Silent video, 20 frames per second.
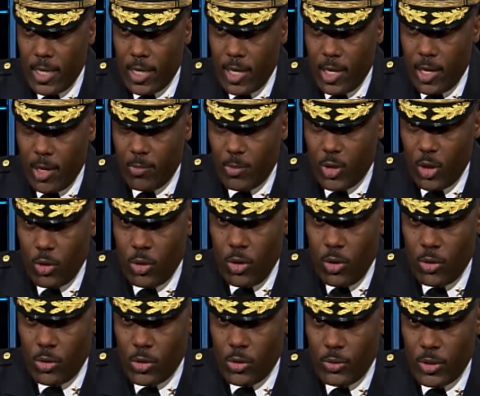
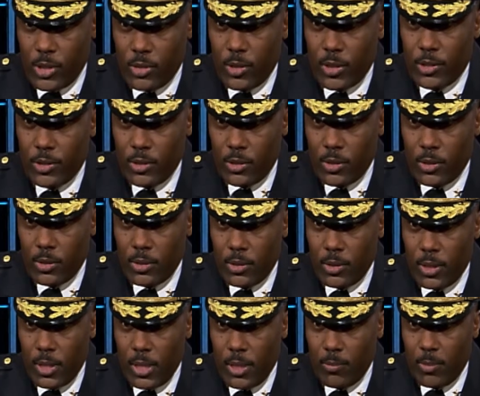Chokeholds restrict your
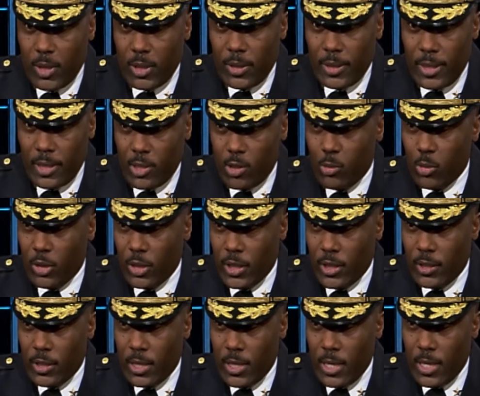ability to
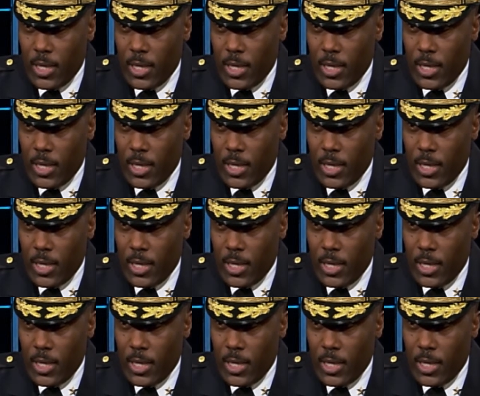breathe,